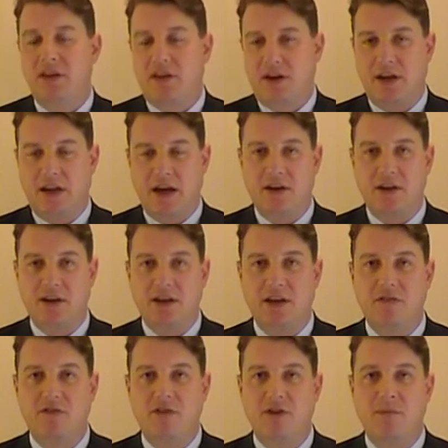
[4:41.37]
that are going to
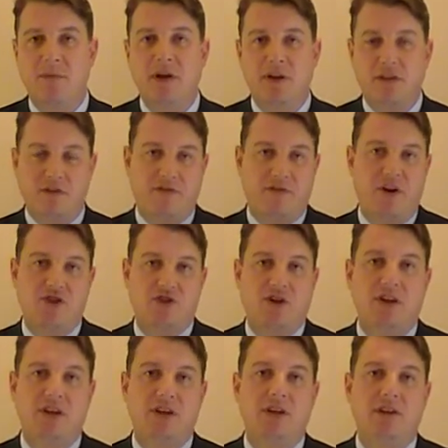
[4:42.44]
give them the fresh
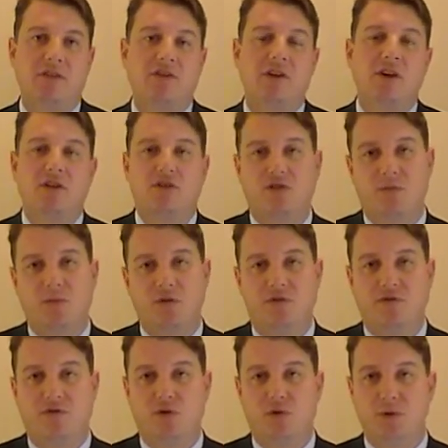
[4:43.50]
ideas to move
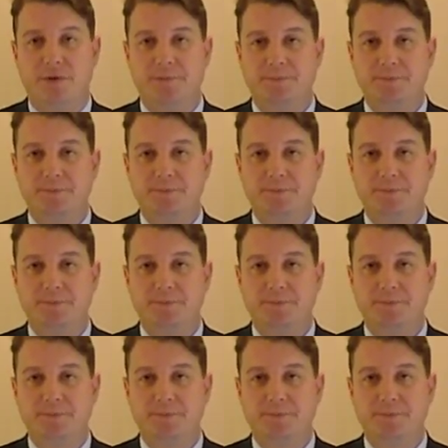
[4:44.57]
forward.